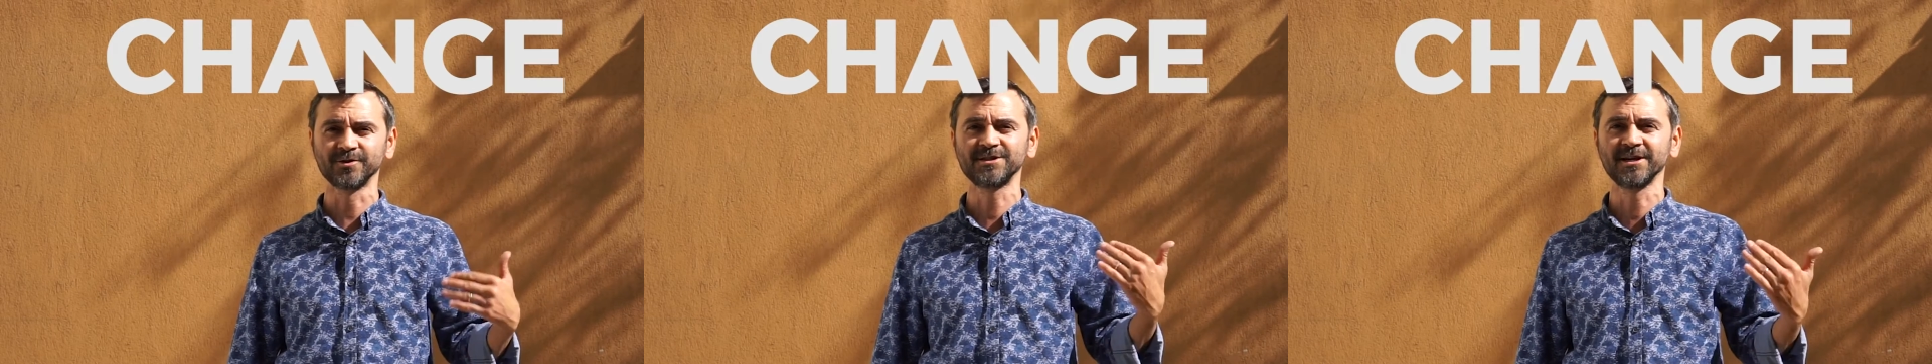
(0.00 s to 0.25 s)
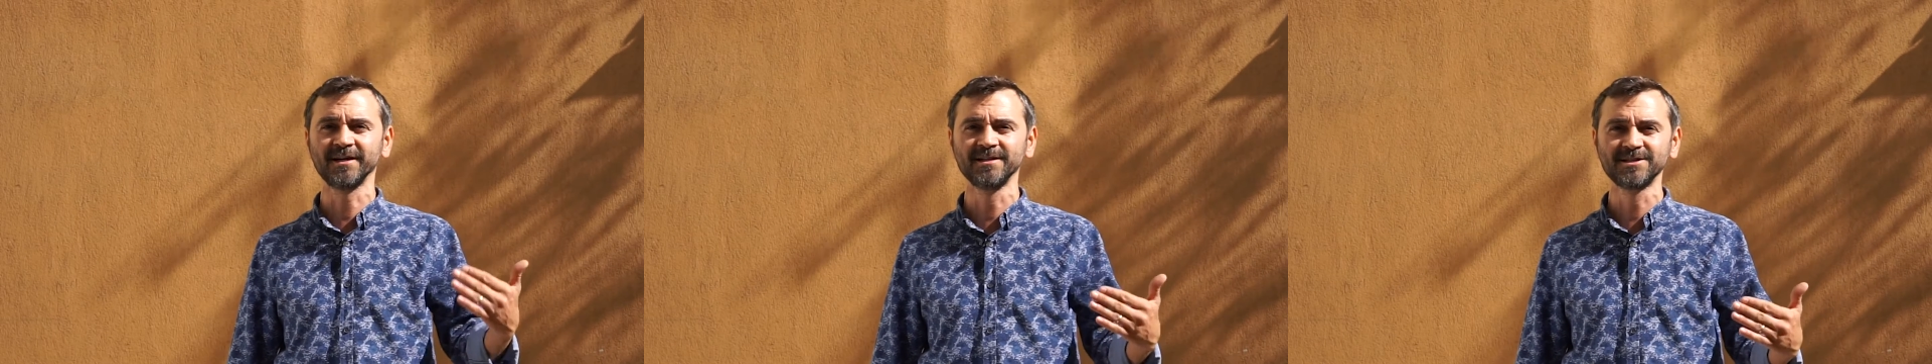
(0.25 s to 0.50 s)
or
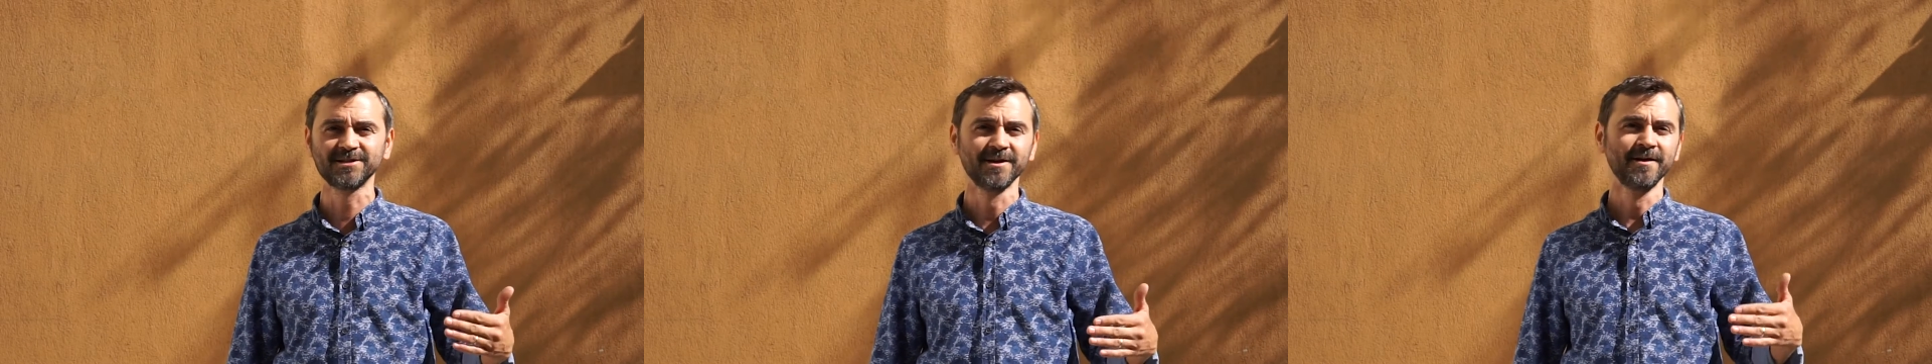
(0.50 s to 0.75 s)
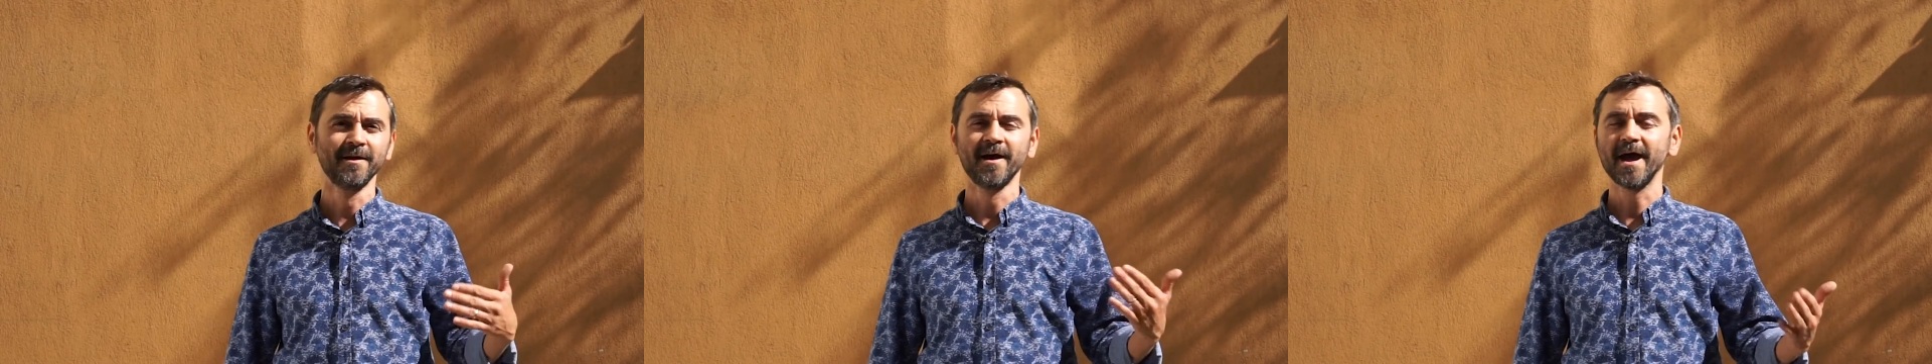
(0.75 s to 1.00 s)
change
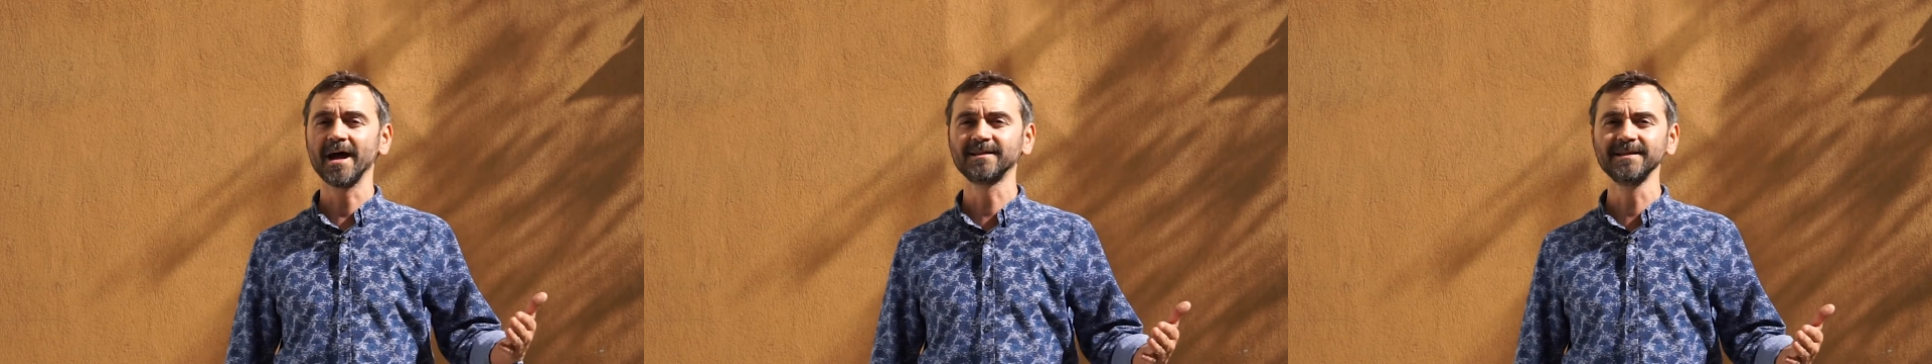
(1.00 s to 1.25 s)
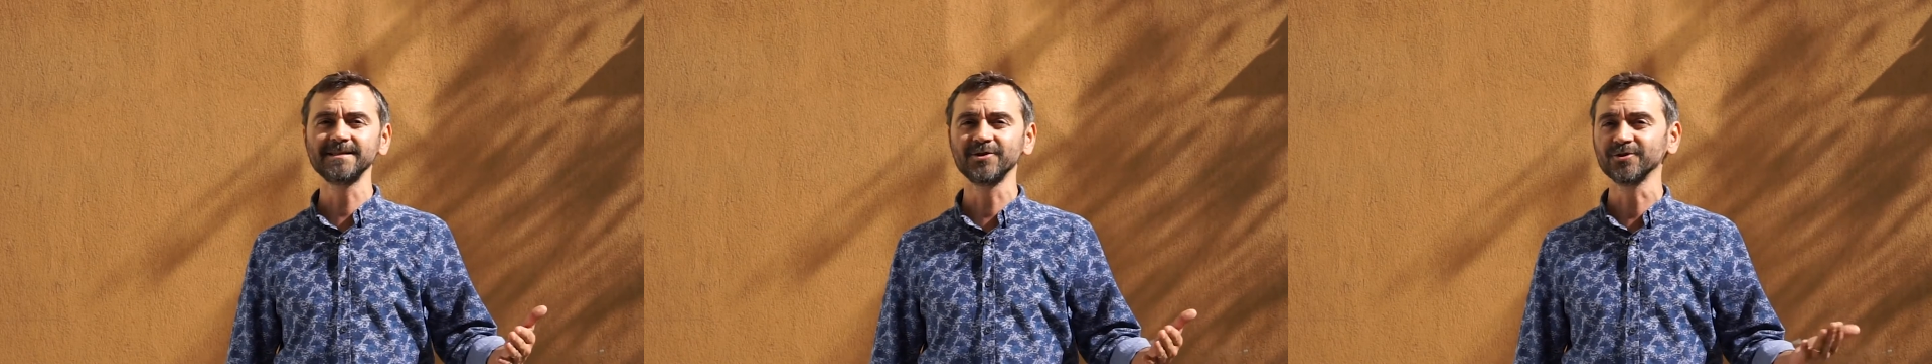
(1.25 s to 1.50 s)

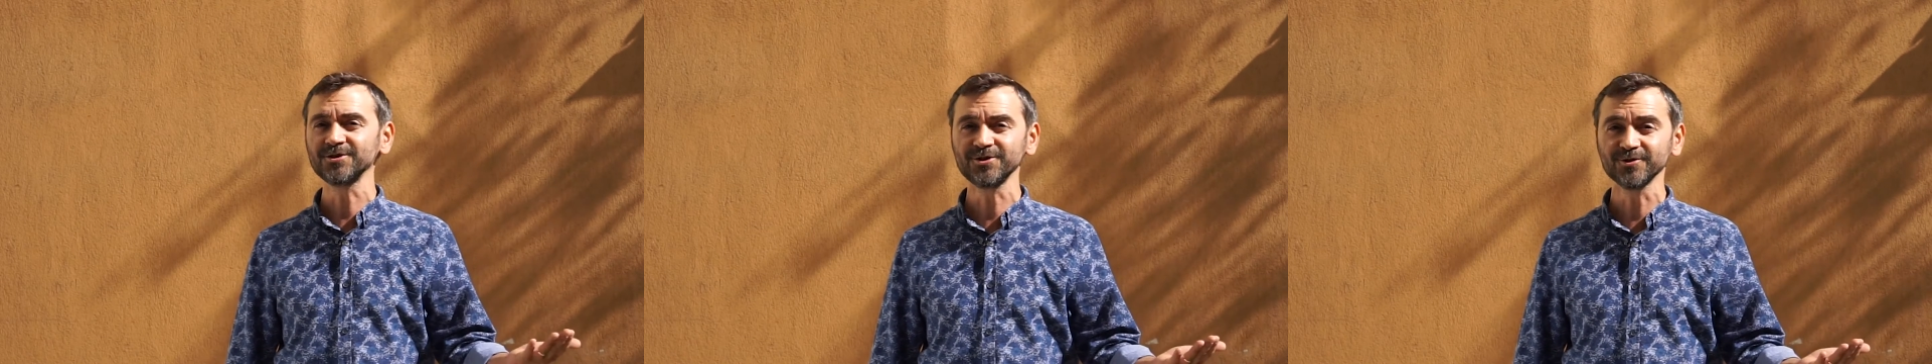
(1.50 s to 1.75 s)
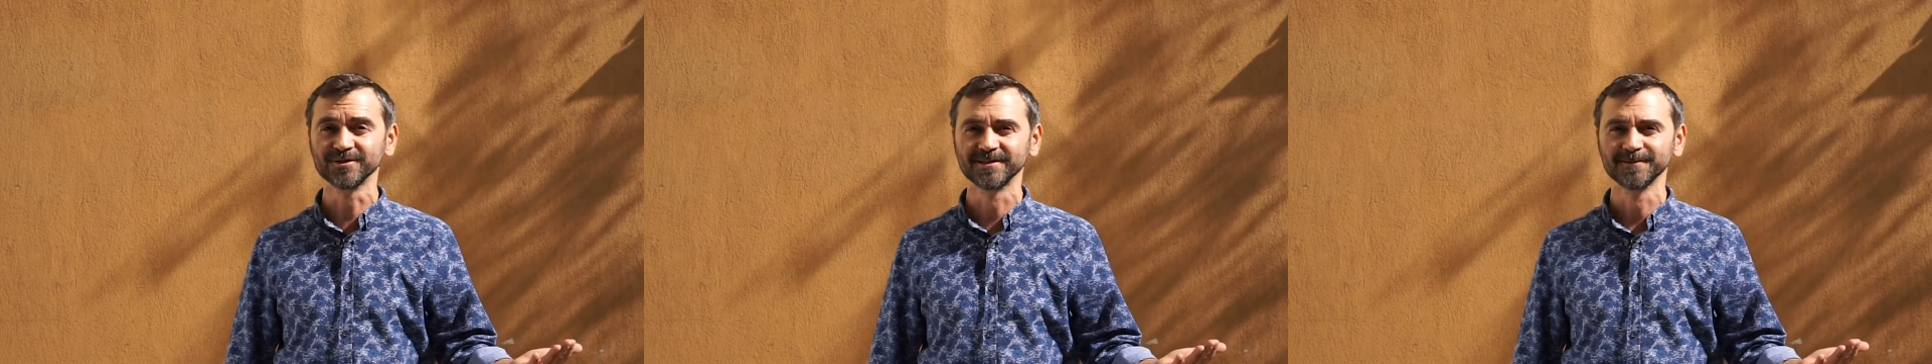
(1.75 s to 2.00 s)
at least your
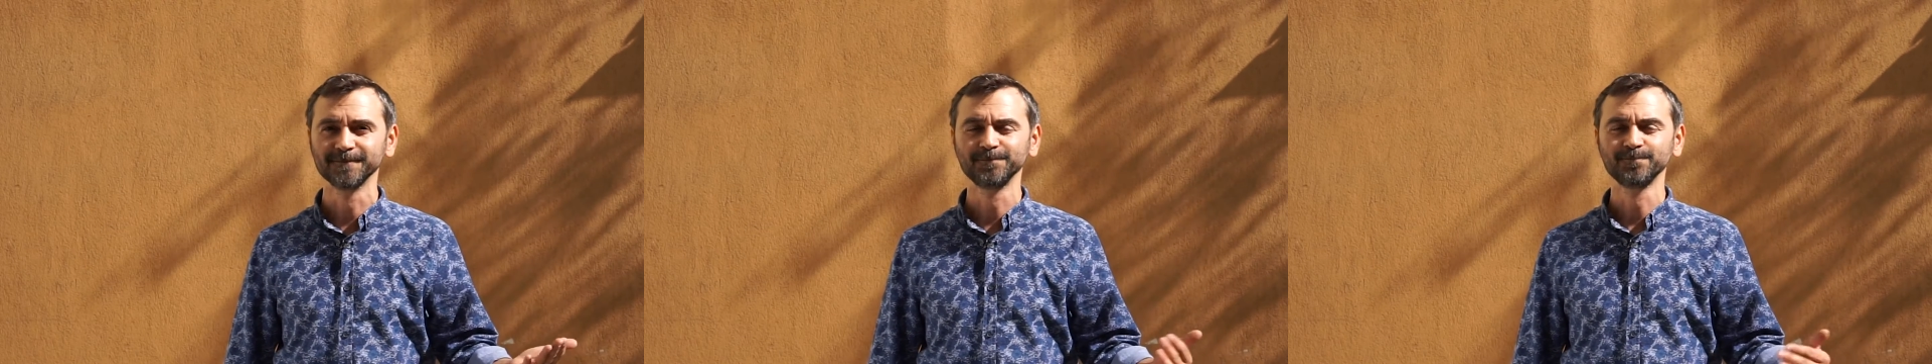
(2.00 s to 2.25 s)
shoes.